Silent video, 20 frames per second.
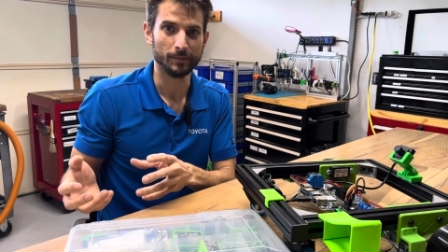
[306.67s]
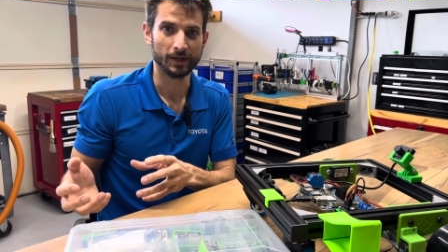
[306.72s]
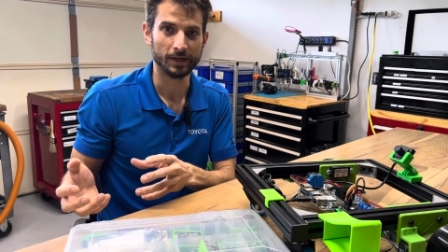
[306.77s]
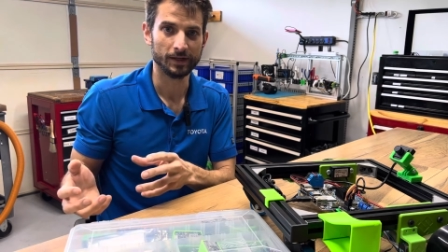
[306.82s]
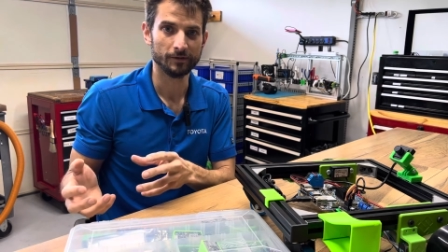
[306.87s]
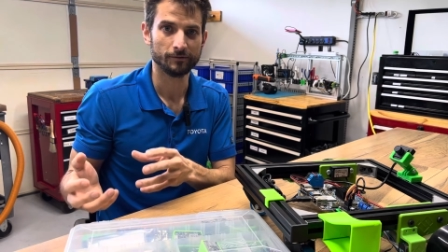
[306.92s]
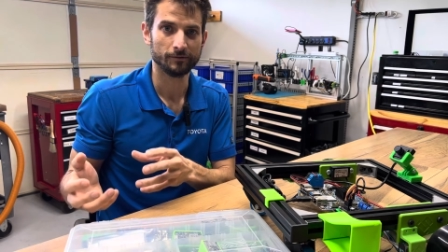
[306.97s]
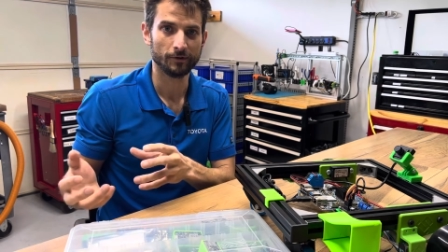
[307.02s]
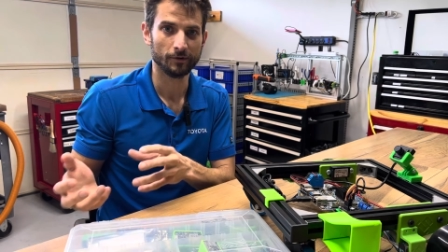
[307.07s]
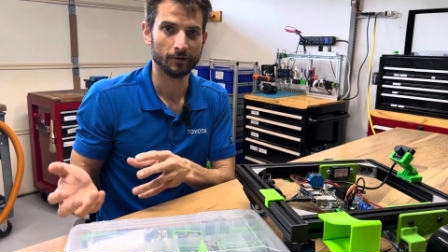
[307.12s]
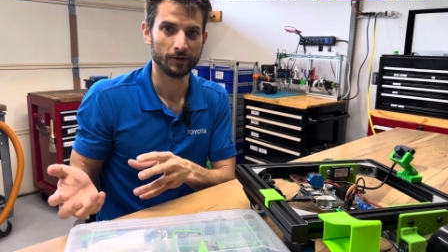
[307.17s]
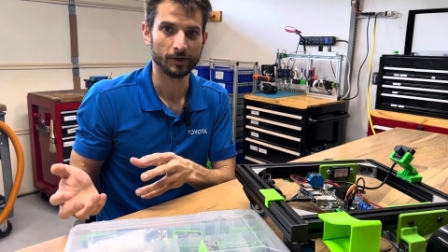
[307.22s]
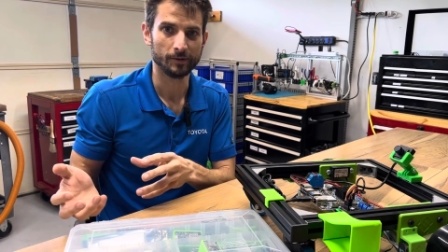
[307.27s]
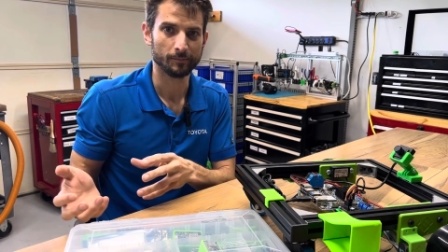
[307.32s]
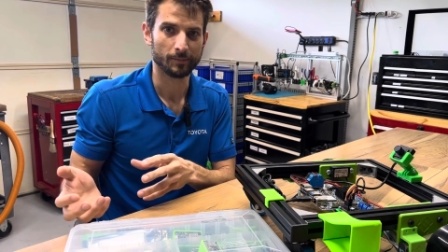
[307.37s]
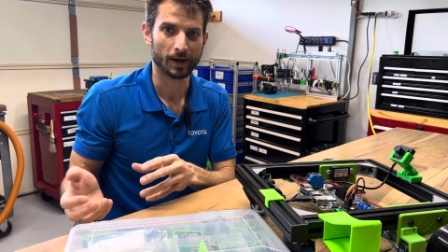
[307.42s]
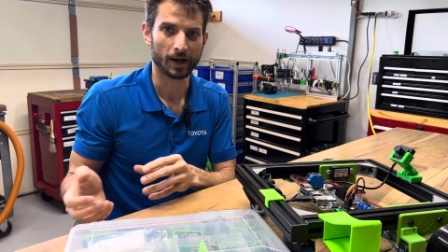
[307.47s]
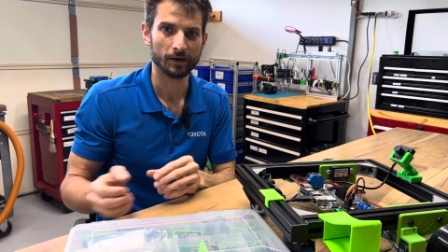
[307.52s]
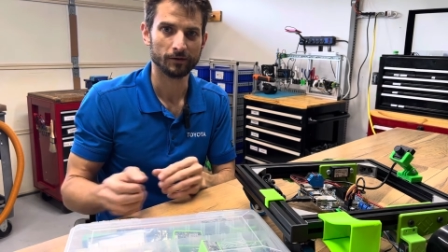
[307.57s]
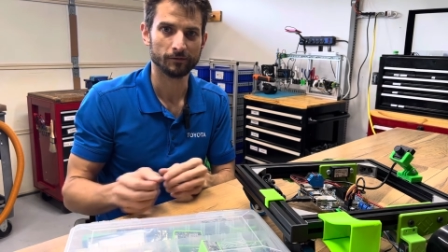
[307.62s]
meaningful
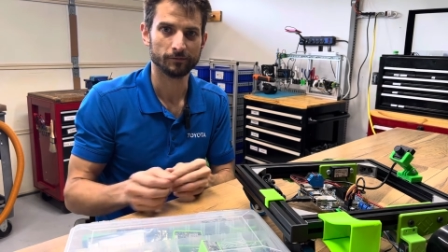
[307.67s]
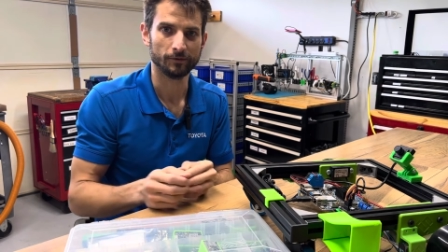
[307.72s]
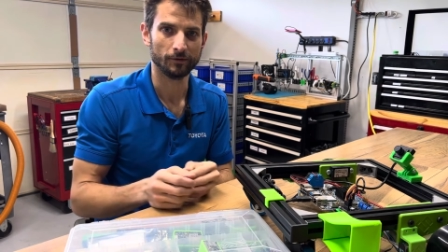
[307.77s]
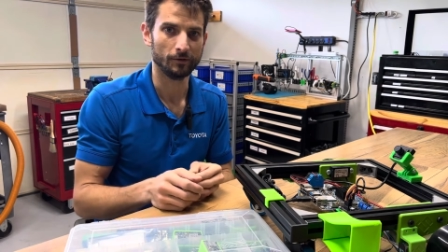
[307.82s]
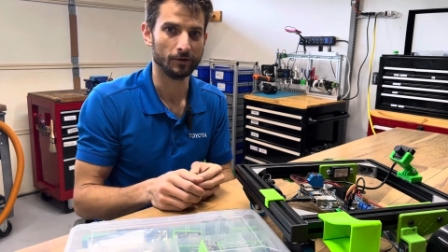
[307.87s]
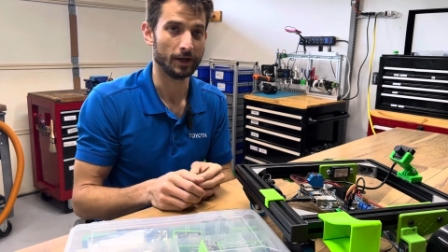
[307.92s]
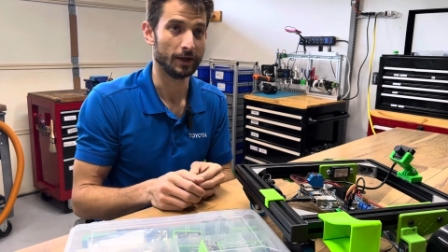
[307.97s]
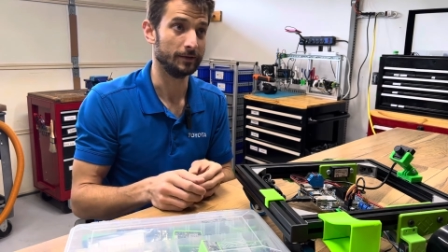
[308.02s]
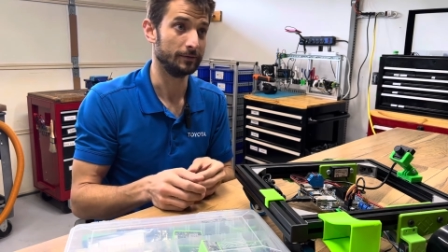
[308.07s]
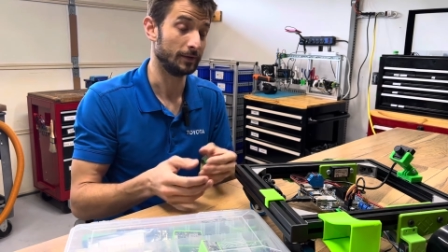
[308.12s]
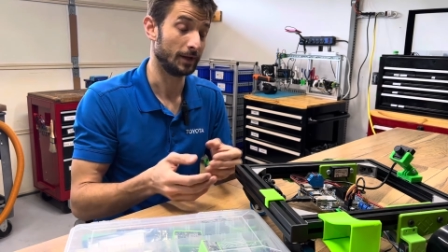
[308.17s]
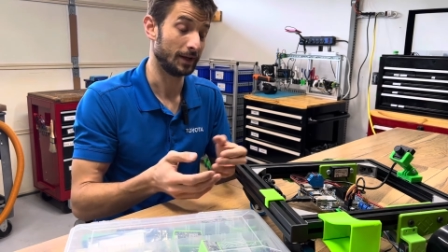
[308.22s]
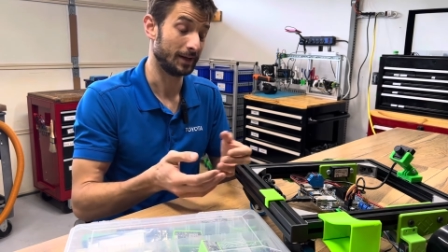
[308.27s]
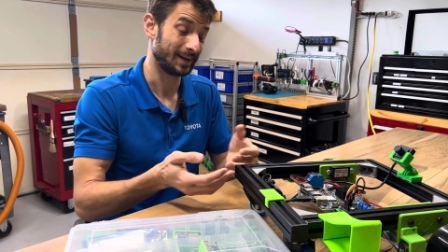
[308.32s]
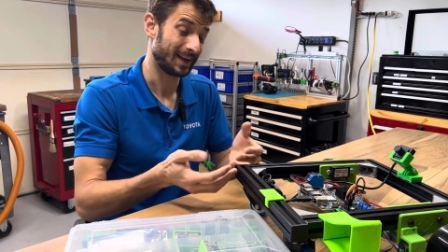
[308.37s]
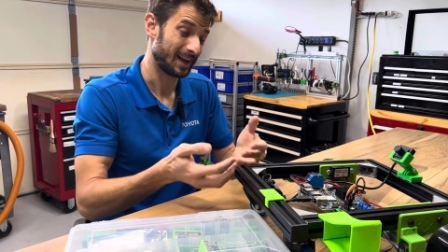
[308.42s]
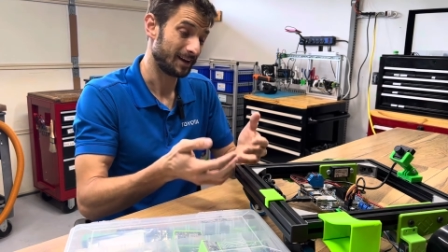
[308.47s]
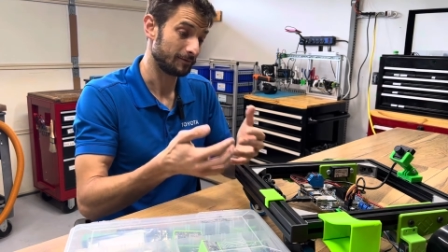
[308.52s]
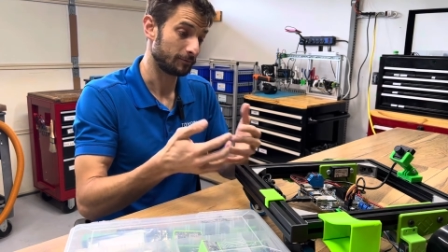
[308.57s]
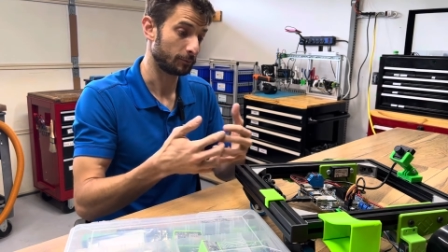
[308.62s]
and impactful and
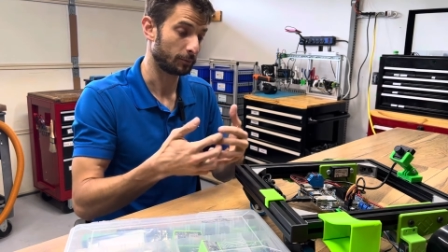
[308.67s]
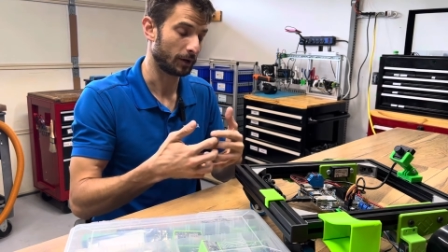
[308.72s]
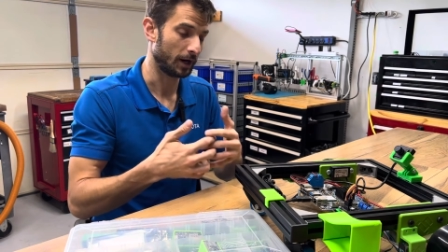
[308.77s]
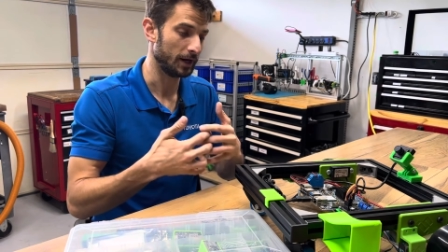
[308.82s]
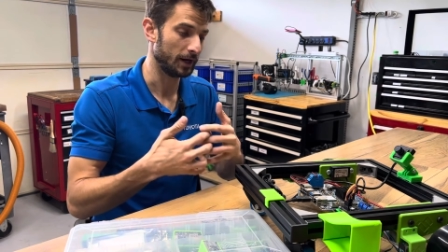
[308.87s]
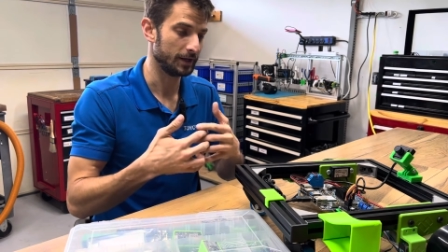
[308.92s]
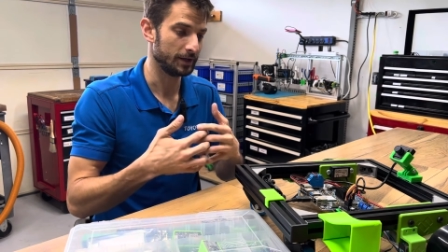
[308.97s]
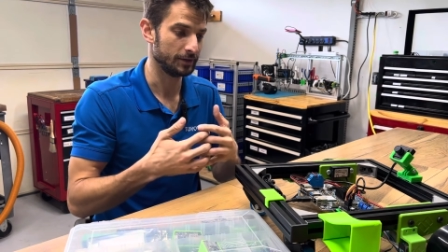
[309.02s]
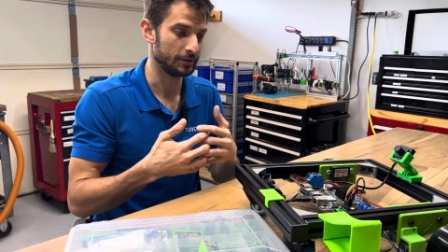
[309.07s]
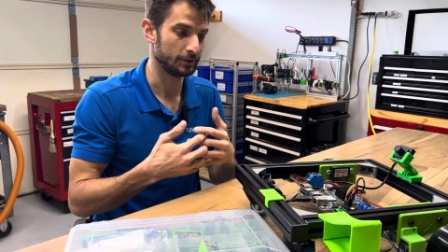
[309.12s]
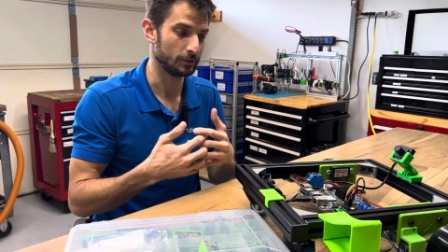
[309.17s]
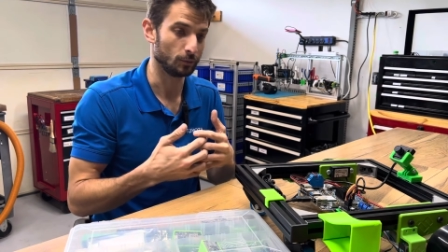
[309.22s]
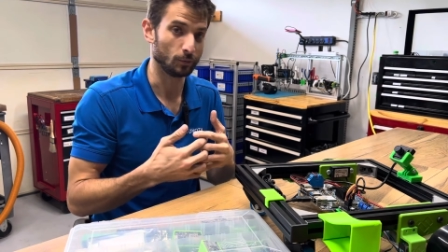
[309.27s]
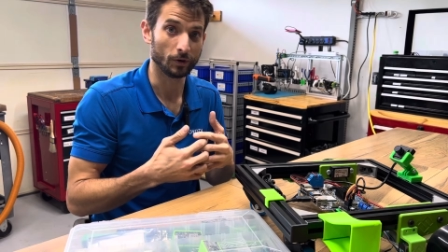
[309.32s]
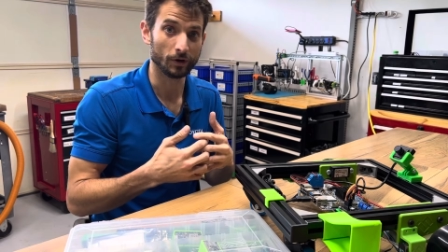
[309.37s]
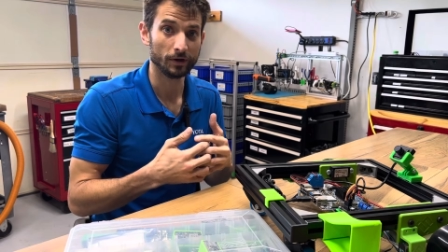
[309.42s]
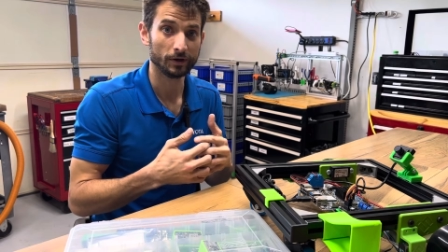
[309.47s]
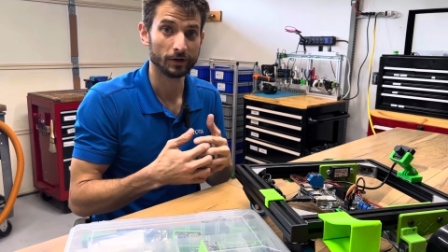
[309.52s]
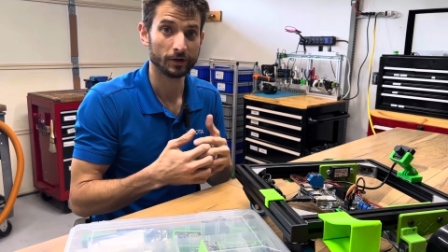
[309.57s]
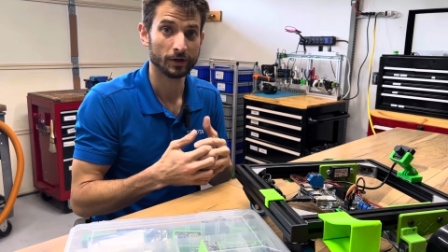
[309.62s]
and have pride in your
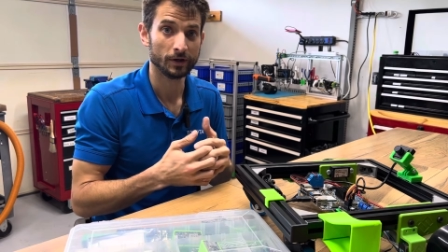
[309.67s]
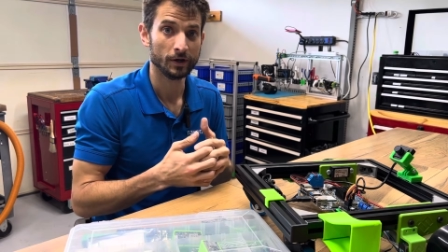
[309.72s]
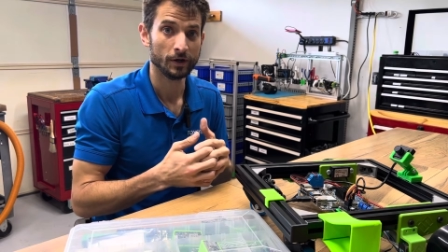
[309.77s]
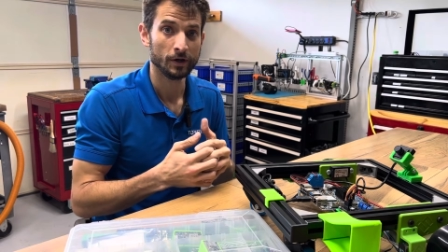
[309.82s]
work